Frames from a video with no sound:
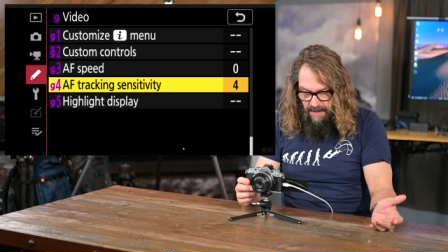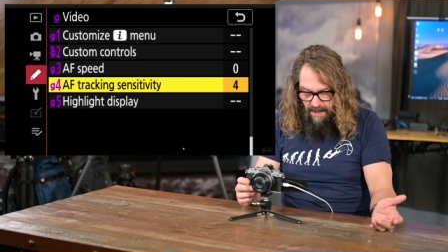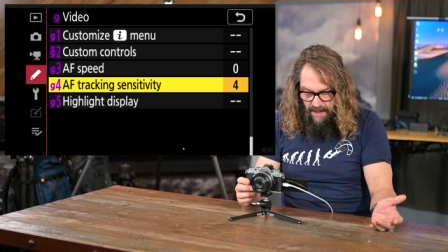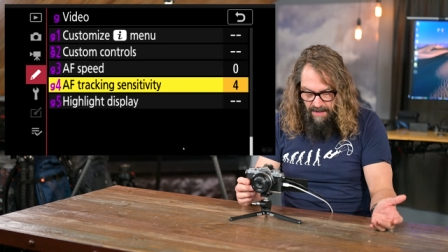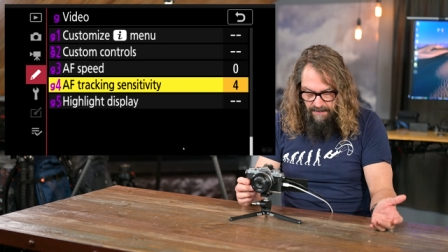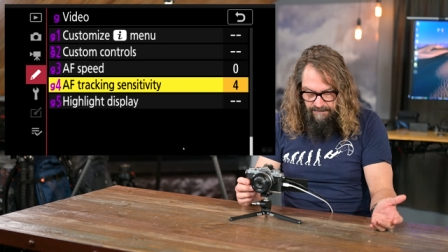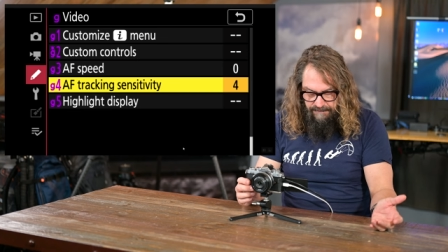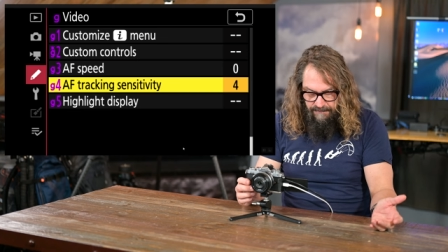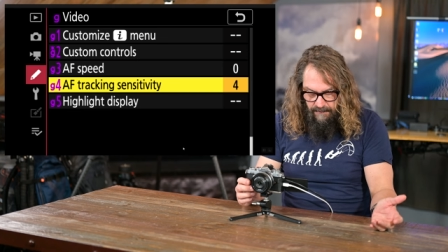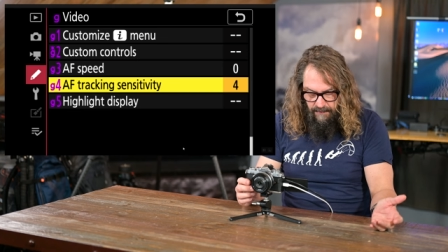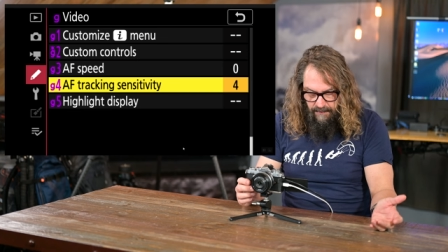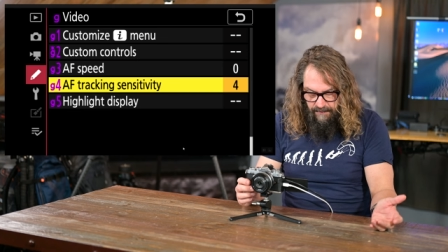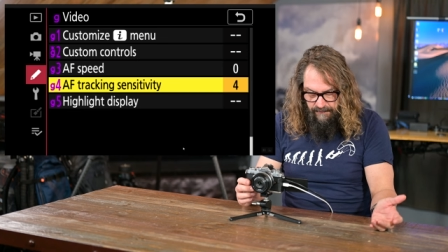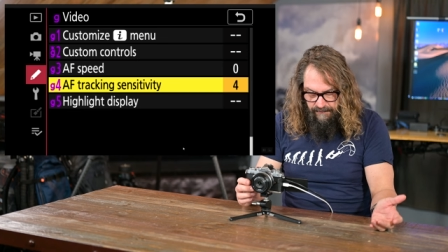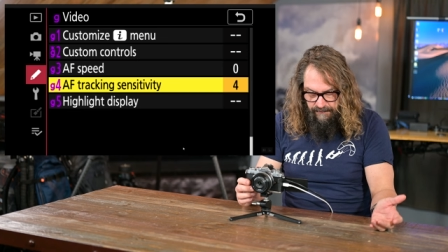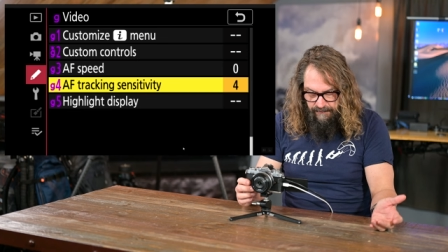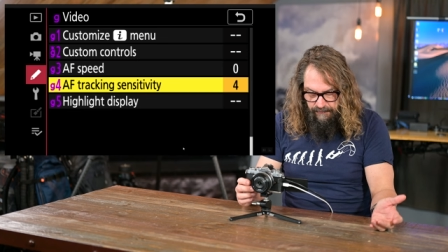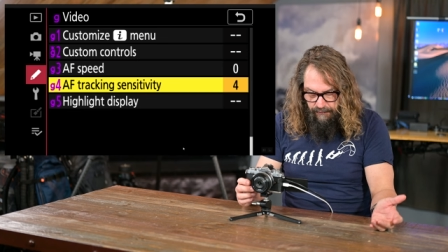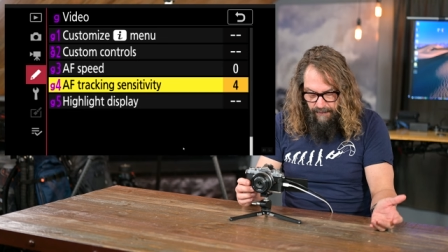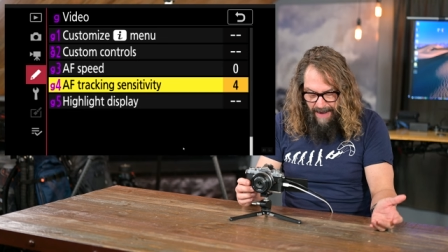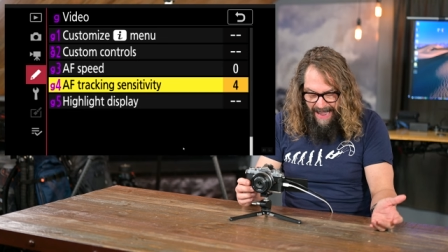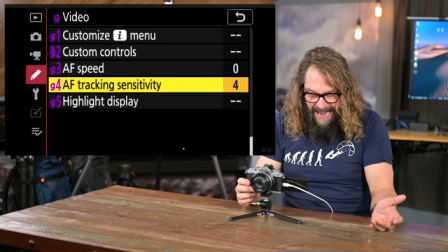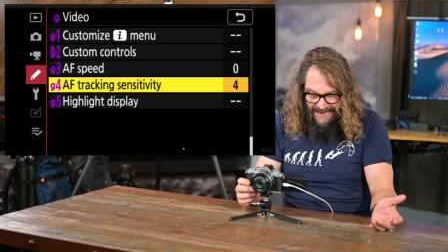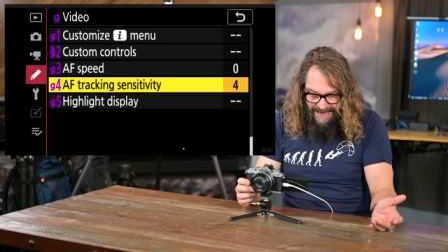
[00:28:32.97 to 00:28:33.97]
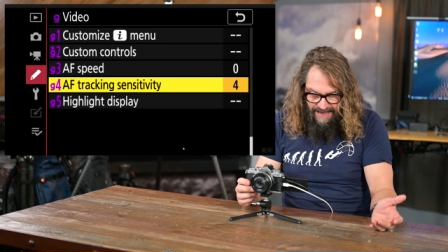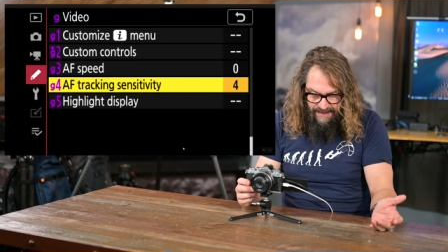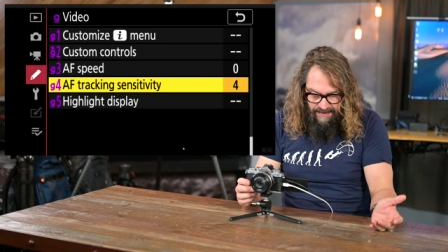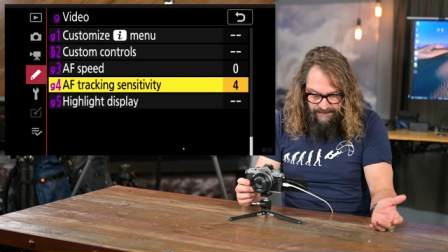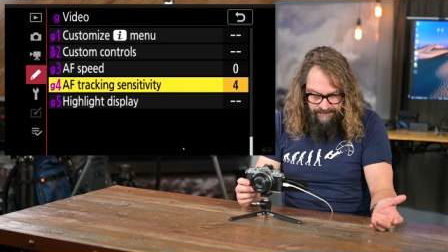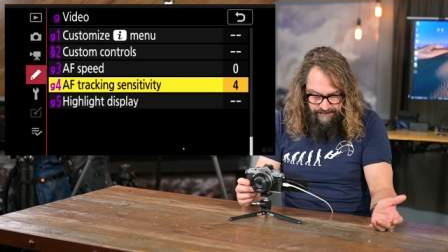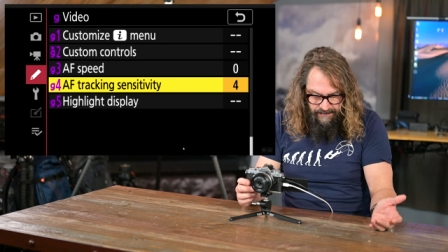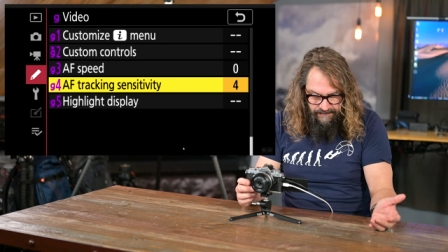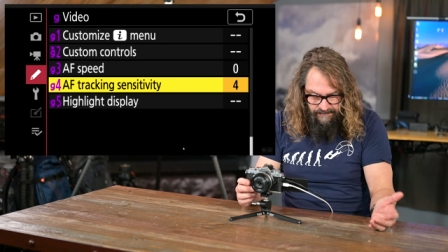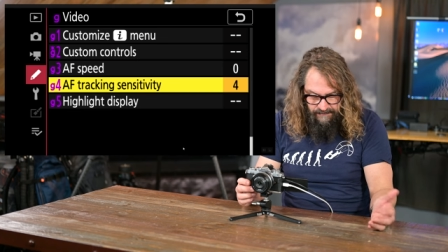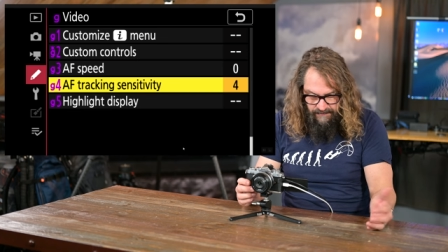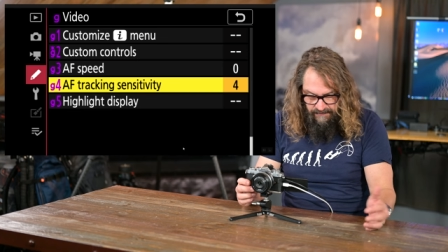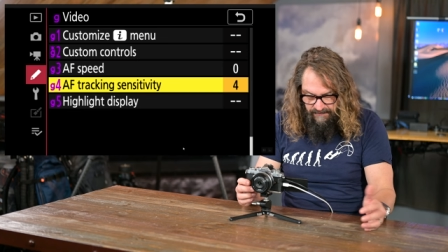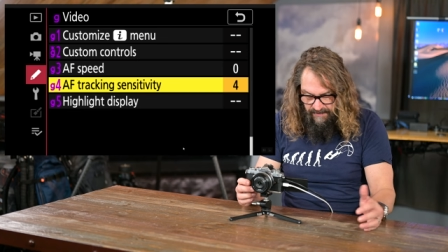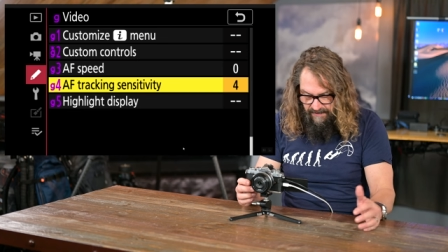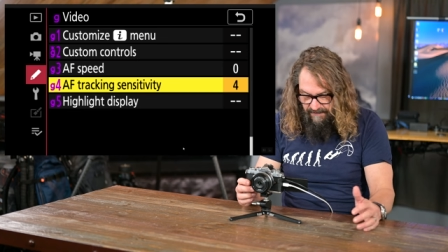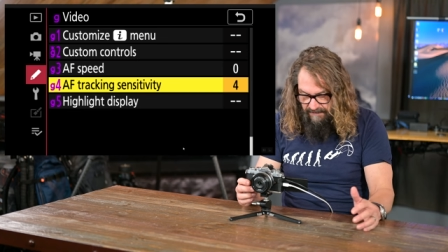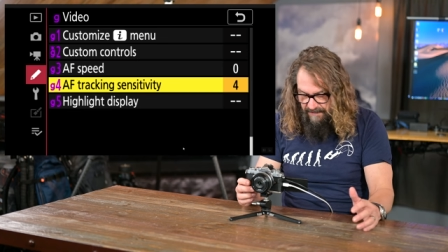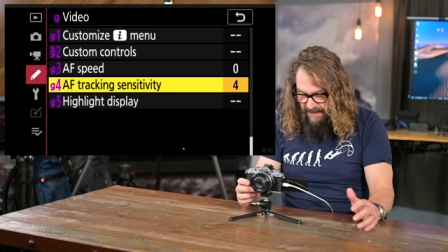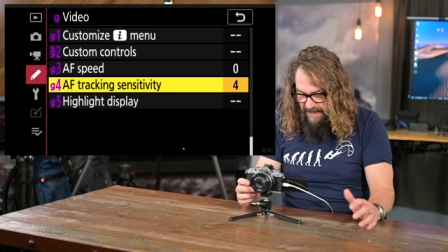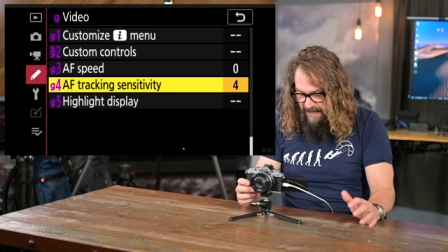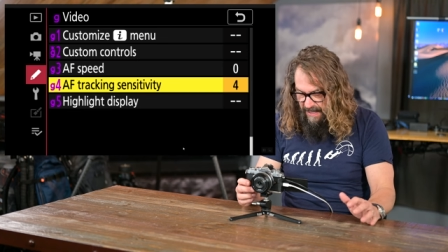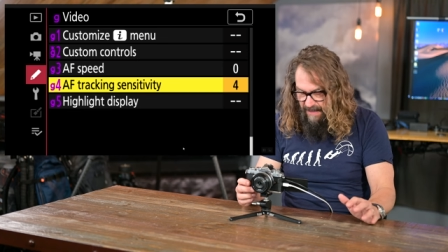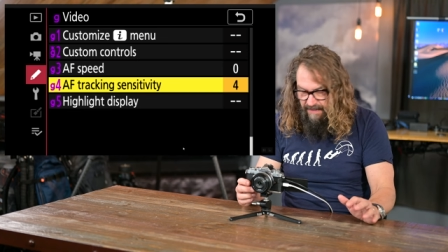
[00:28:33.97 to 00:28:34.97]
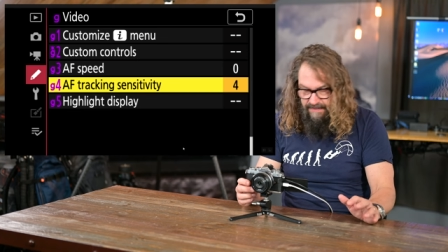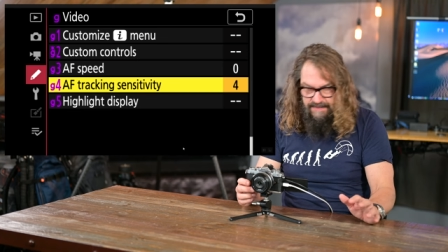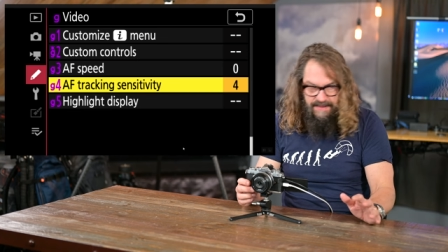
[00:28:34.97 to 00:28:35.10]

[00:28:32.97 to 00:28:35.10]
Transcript: autofocus tracking sensitivity,